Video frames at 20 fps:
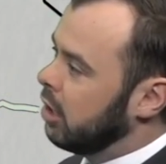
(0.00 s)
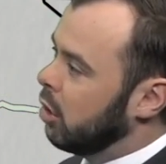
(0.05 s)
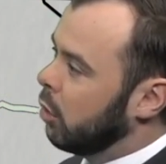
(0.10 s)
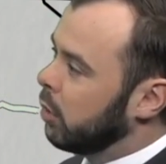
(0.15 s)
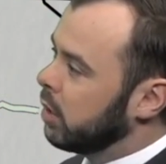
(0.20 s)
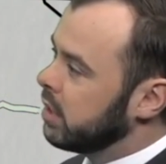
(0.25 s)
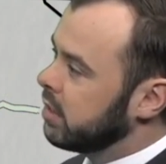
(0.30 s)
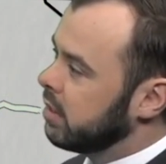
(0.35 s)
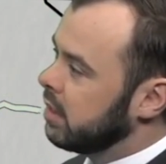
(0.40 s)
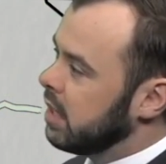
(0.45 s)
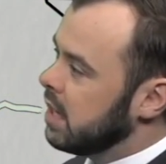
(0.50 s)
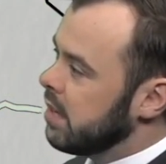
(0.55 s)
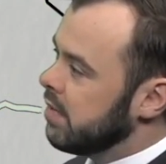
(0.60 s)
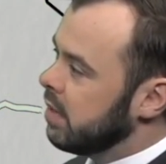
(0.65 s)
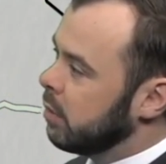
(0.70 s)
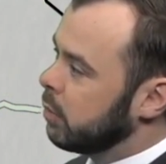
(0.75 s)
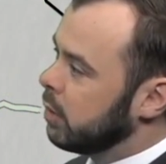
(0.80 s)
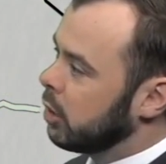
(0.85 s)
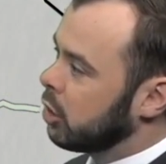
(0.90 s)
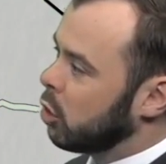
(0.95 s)
Going into the
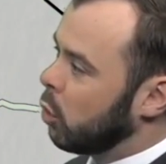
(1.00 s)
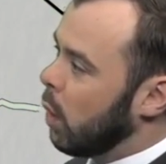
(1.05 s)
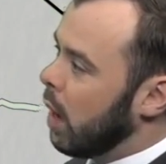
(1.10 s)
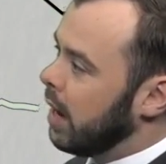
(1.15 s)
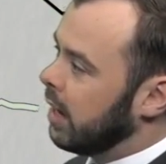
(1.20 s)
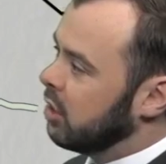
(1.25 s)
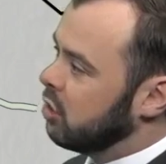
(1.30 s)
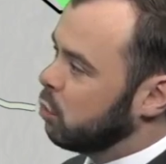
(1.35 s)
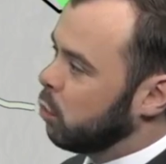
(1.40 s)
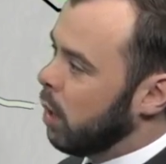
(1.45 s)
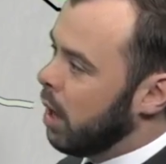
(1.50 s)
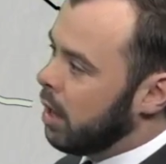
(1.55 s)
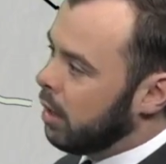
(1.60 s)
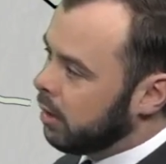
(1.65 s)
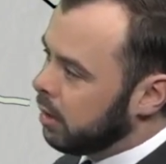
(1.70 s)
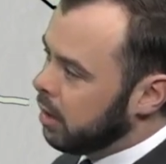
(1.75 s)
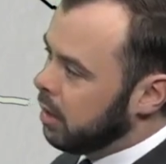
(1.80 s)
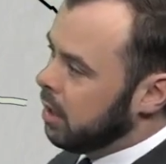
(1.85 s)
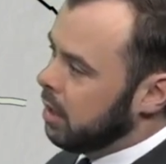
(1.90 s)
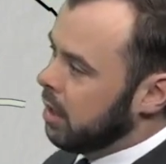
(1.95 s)
evening, we look quiet as
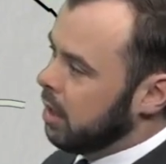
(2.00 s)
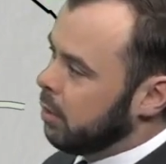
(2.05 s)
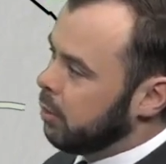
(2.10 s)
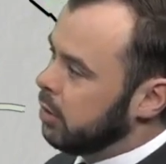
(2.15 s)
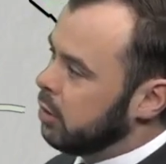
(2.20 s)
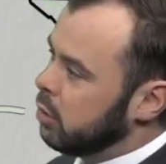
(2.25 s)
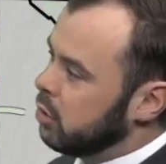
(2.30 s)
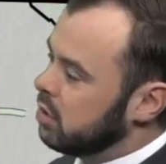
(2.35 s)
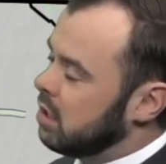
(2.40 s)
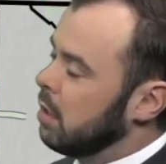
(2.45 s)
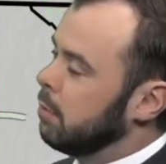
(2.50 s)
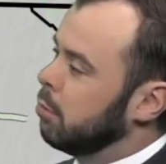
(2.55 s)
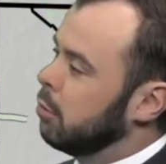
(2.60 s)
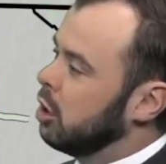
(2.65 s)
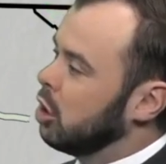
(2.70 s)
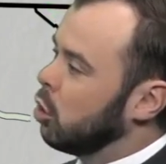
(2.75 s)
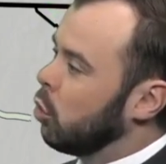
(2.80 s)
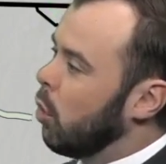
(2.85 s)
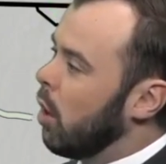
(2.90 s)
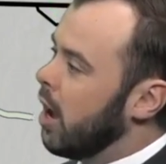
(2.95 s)
well, and we do stay
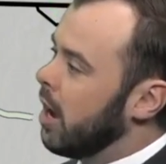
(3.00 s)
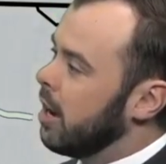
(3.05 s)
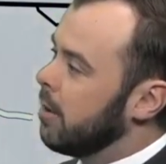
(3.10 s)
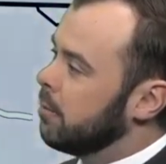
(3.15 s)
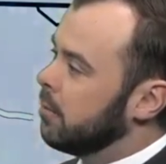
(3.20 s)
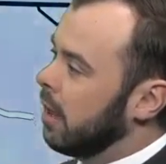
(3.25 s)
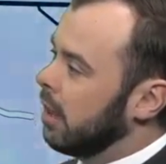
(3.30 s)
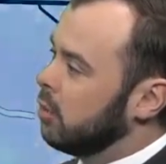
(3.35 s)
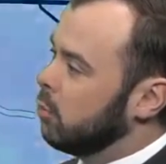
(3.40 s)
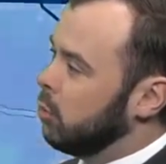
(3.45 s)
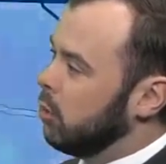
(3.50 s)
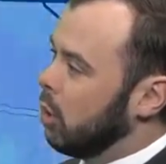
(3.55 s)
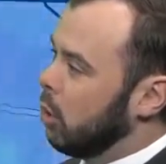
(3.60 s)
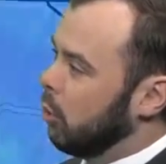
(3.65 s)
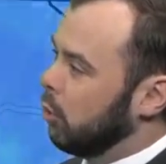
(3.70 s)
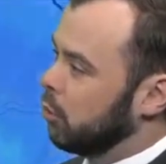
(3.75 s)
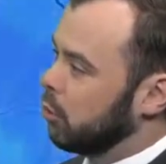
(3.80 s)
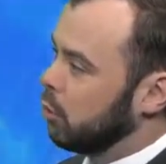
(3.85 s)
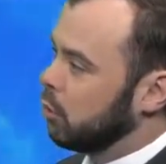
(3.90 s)
pretty quiet as we go through